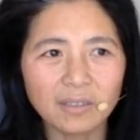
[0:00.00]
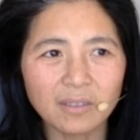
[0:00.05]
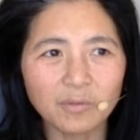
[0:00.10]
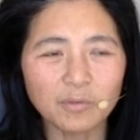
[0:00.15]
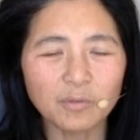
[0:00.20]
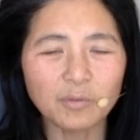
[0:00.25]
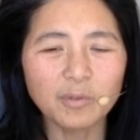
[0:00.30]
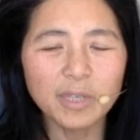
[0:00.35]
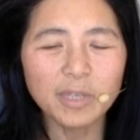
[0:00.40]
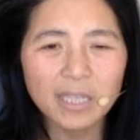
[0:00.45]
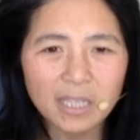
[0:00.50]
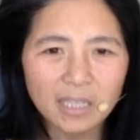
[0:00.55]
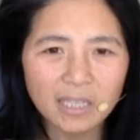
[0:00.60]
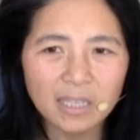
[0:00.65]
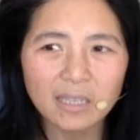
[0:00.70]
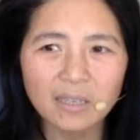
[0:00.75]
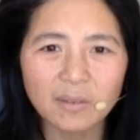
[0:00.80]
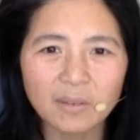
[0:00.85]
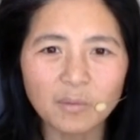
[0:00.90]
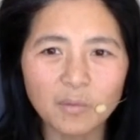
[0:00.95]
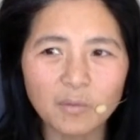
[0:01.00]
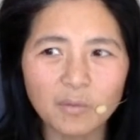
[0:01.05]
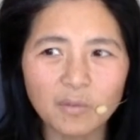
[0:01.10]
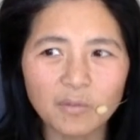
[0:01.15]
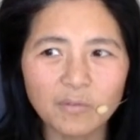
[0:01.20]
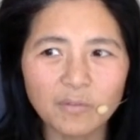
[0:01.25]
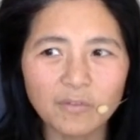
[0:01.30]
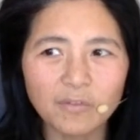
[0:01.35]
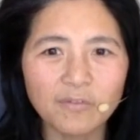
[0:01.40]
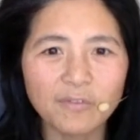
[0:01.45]
really
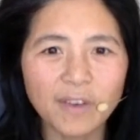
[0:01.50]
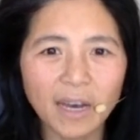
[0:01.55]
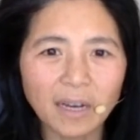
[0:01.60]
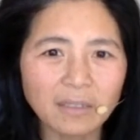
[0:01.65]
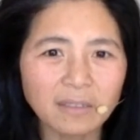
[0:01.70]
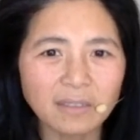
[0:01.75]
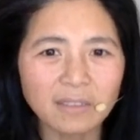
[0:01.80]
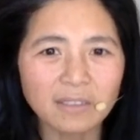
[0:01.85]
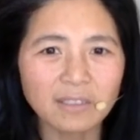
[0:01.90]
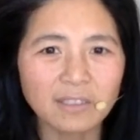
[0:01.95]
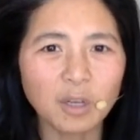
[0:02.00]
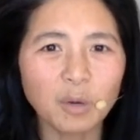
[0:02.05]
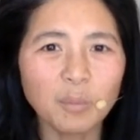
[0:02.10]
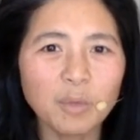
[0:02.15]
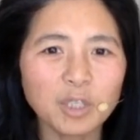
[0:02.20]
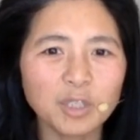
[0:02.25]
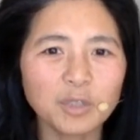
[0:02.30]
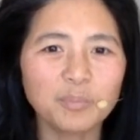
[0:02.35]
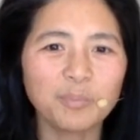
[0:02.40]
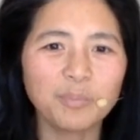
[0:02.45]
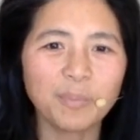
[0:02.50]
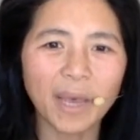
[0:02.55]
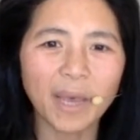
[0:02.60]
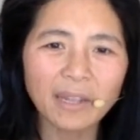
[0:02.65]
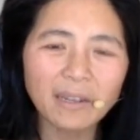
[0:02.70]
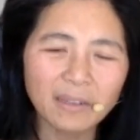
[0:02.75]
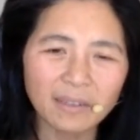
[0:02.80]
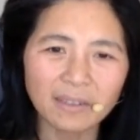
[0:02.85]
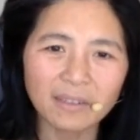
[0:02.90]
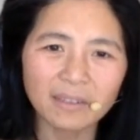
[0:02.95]
felt so much
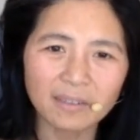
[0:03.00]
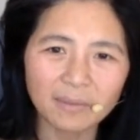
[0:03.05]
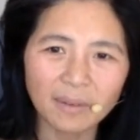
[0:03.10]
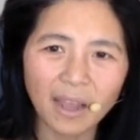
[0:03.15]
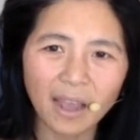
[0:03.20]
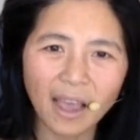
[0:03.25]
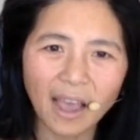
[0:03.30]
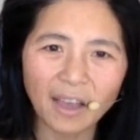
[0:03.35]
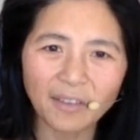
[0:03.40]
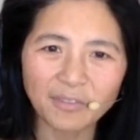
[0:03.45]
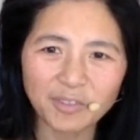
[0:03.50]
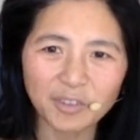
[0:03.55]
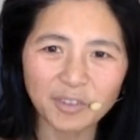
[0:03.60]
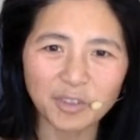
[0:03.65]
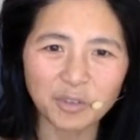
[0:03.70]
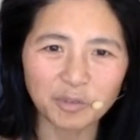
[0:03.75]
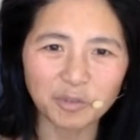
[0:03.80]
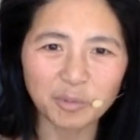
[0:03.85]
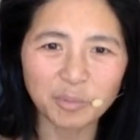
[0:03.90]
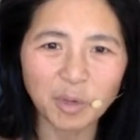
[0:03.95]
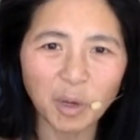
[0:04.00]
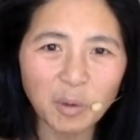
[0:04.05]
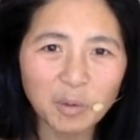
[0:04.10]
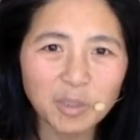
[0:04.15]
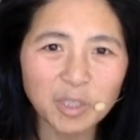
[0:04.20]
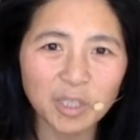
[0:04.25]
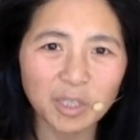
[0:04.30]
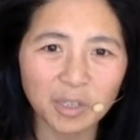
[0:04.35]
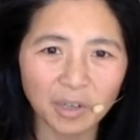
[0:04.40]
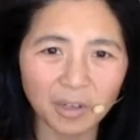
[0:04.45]
better after the group
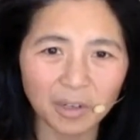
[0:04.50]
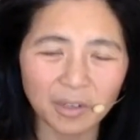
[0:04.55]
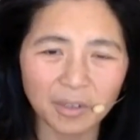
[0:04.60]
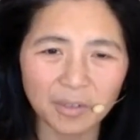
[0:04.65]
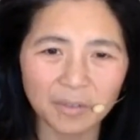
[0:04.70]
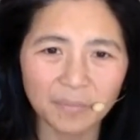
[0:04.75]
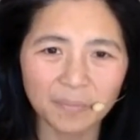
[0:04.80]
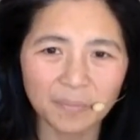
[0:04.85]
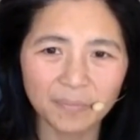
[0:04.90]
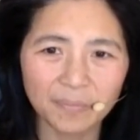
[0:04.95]
coaching call.